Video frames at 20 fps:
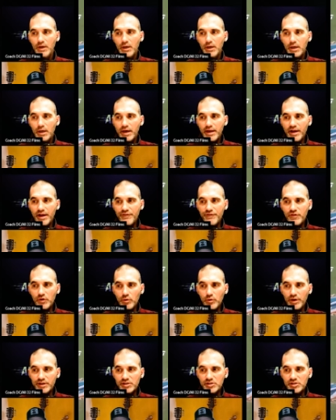And I feel
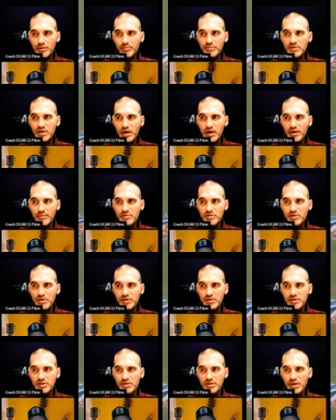like sometimes
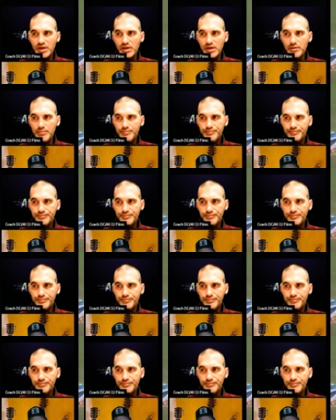this is a